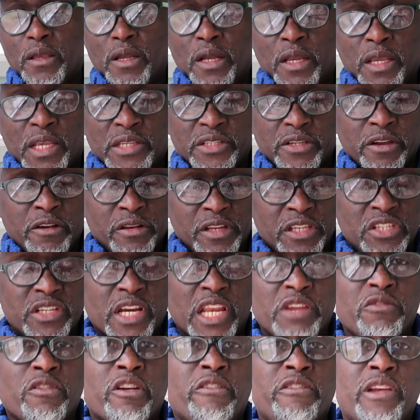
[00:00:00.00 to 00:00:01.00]
I guess early
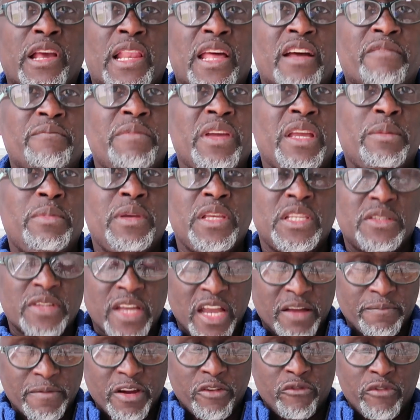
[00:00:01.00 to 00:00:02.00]
January I'll have babies. I
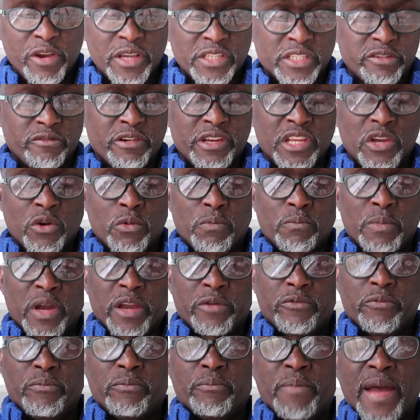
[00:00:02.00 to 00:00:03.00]
have my rings already open,
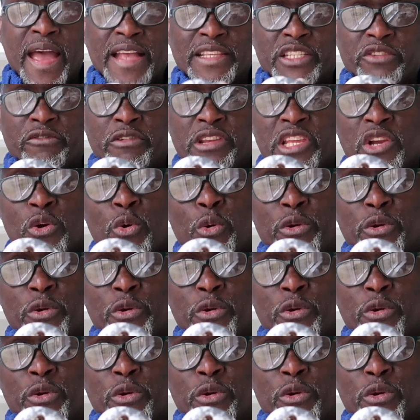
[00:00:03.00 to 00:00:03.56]
my bands already